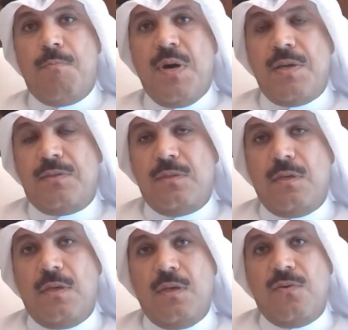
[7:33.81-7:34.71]
But
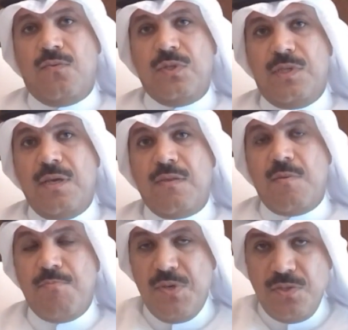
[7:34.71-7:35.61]
if we take
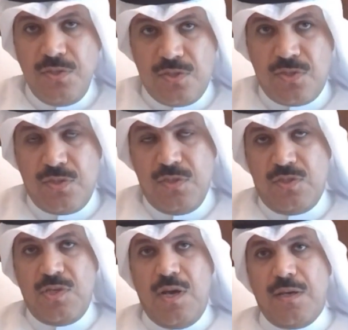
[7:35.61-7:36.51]
the business
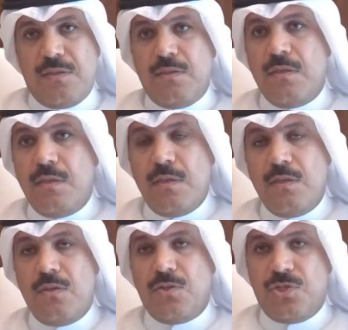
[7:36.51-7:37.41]
side,
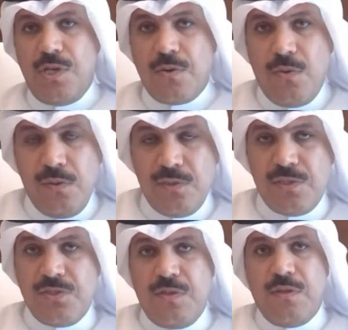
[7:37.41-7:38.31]
the
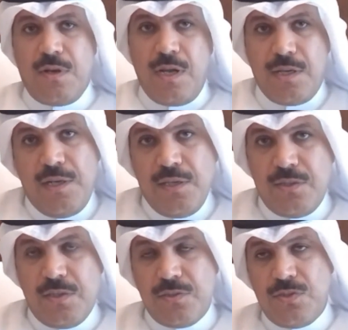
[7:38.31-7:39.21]
holders, the
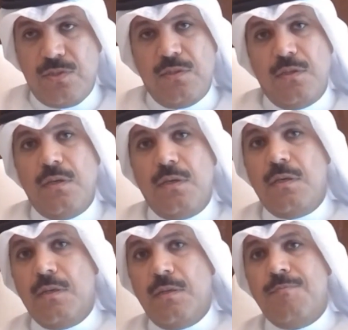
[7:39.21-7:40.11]
regulators, uh,
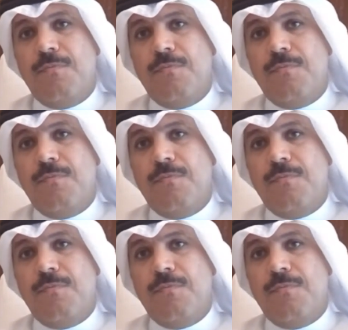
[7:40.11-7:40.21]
